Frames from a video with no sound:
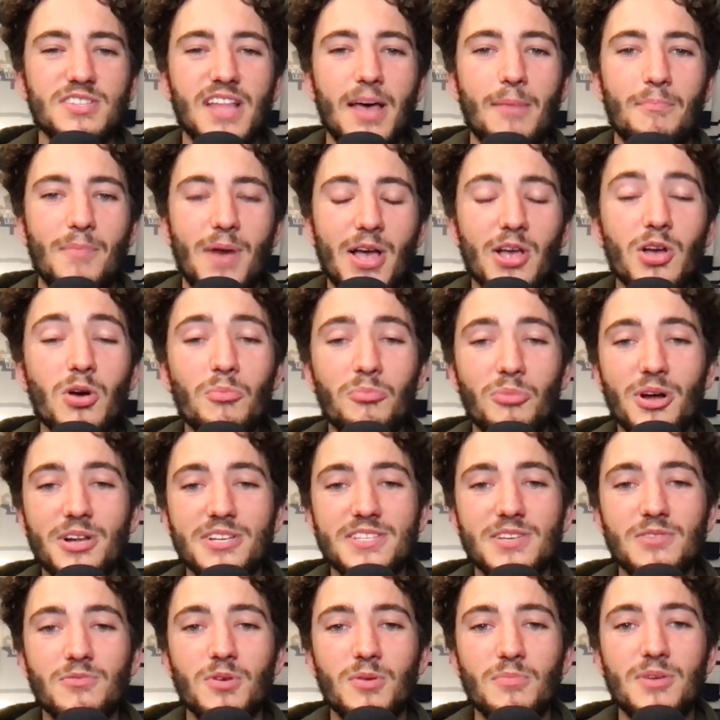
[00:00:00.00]
that Michael
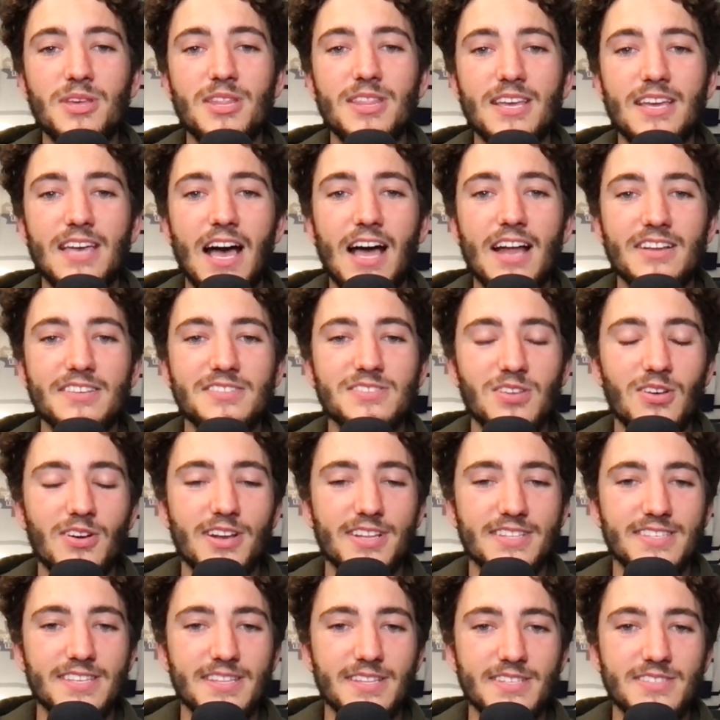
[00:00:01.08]
Bunting would be the guy to slot
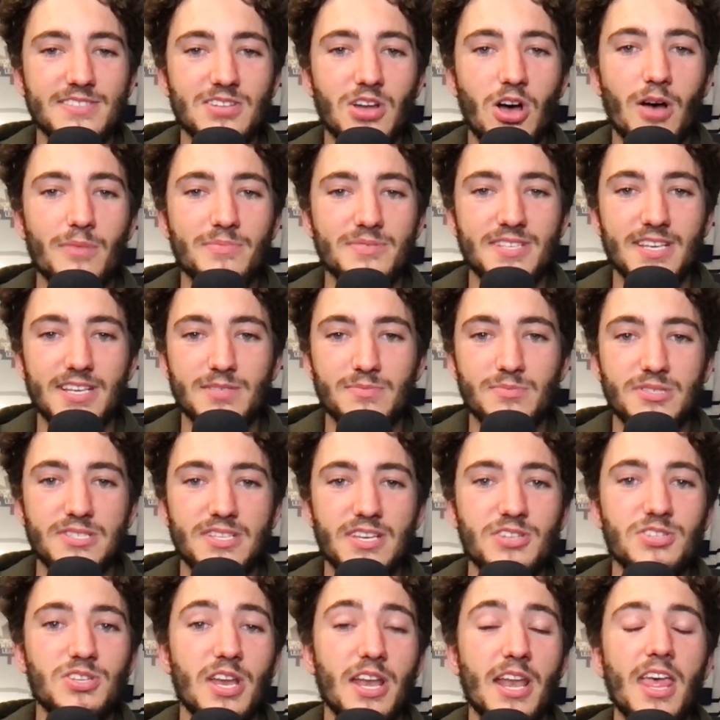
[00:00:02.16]
into this top 6
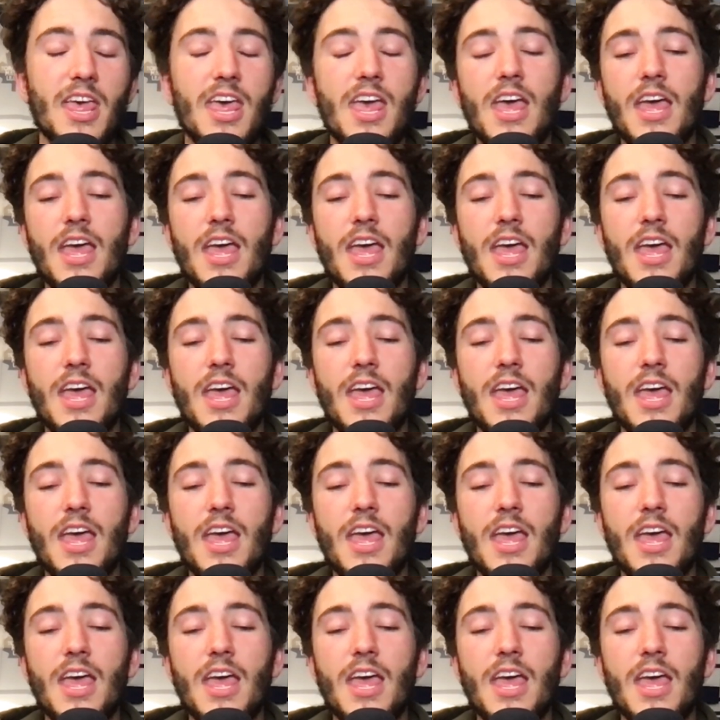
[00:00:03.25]
position.